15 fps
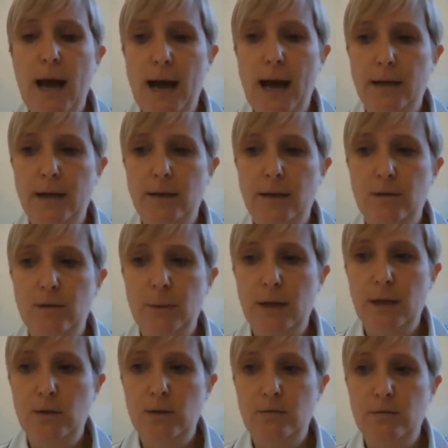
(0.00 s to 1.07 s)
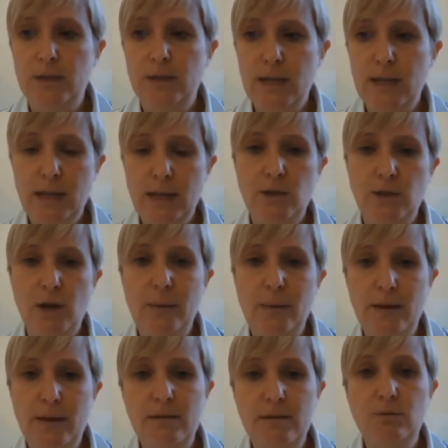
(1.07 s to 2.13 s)
and we can sort of assess, you know,
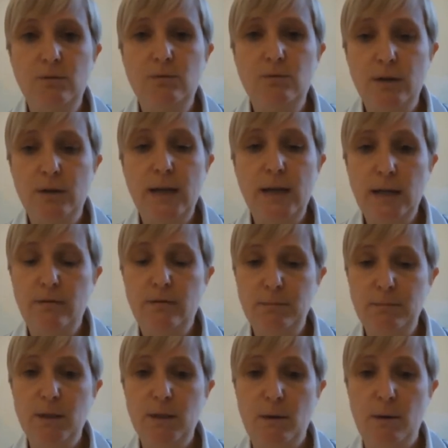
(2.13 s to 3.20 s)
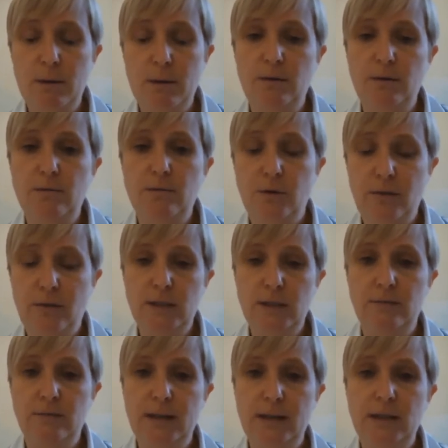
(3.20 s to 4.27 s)
whether there is a real need for them to come in for a
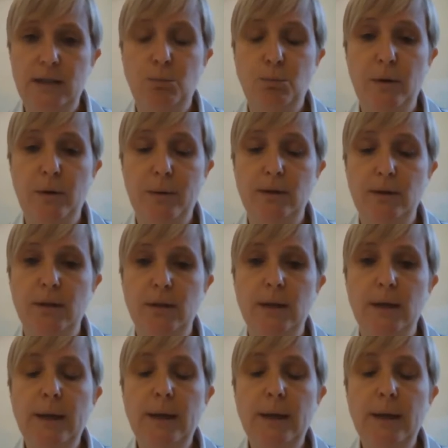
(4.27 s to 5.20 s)
face-to-face appointment.